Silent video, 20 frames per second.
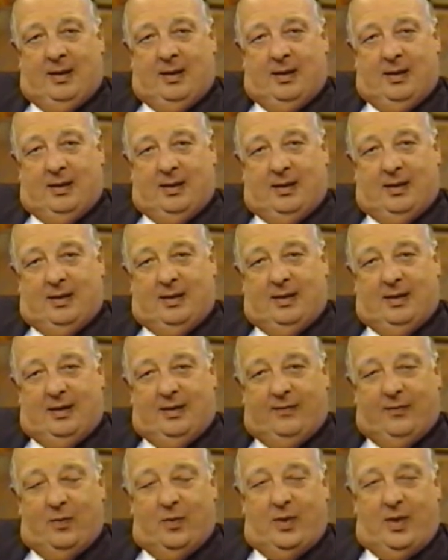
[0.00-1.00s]

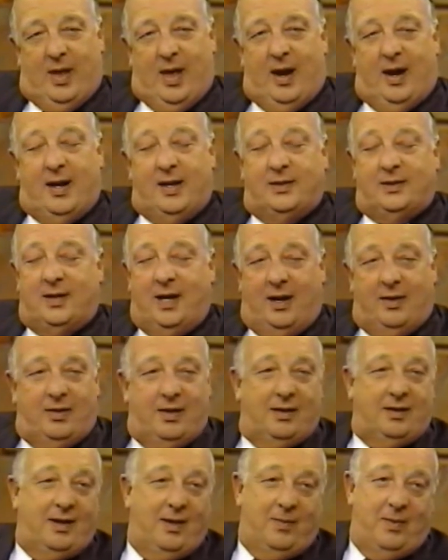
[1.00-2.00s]
If it were that easy, I
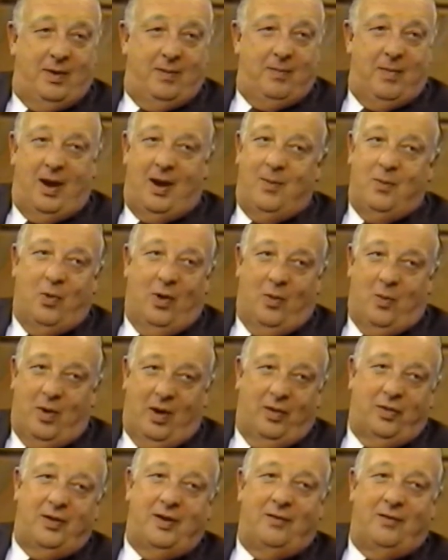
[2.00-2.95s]
think there'd be many more wealthy